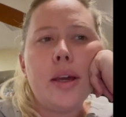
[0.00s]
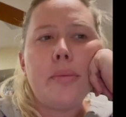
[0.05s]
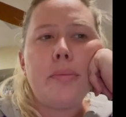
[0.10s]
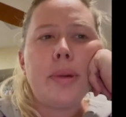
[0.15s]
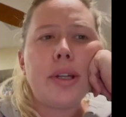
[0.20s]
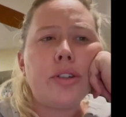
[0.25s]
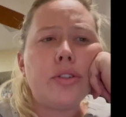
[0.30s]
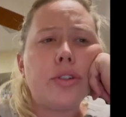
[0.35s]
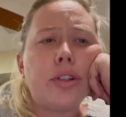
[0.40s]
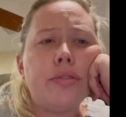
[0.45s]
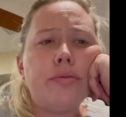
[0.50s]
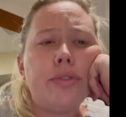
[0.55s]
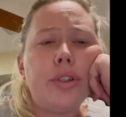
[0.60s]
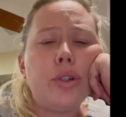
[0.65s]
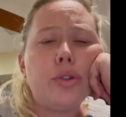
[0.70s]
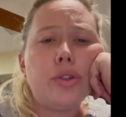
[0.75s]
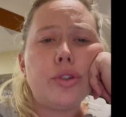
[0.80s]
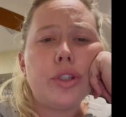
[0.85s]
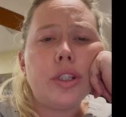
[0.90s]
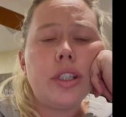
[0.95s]
mental
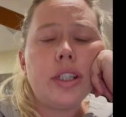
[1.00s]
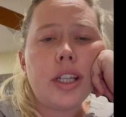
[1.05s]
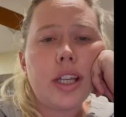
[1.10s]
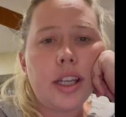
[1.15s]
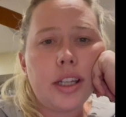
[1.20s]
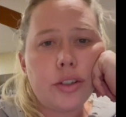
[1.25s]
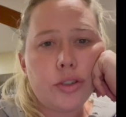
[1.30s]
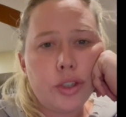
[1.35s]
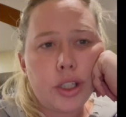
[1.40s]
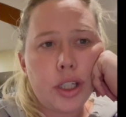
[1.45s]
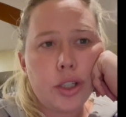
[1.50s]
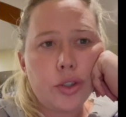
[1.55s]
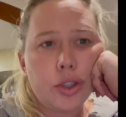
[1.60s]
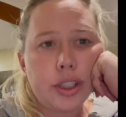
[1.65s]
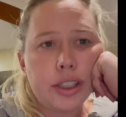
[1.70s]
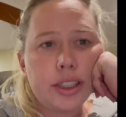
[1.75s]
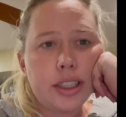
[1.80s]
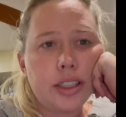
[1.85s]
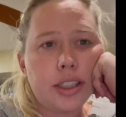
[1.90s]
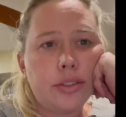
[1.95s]
confusion, and
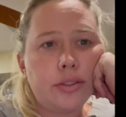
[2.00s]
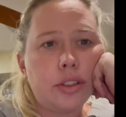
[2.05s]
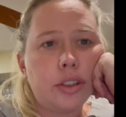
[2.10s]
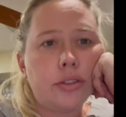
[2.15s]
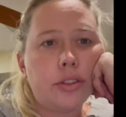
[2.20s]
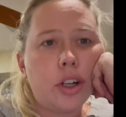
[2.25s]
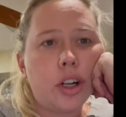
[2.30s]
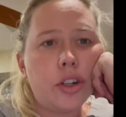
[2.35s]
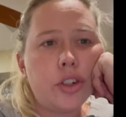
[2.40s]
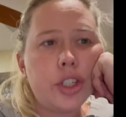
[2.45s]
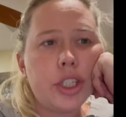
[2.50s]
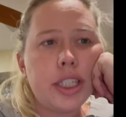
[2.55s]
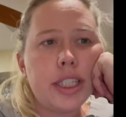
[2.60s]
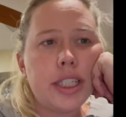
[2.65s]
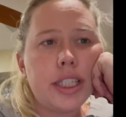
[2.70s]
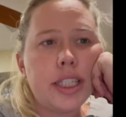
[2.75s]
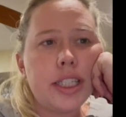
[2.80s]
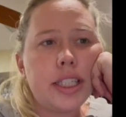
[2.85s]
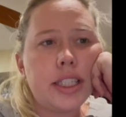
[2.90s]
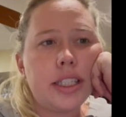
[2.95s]
changes in level of
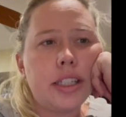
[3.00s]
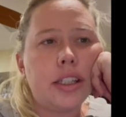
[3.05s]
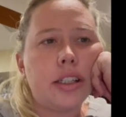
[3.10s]
consciousness.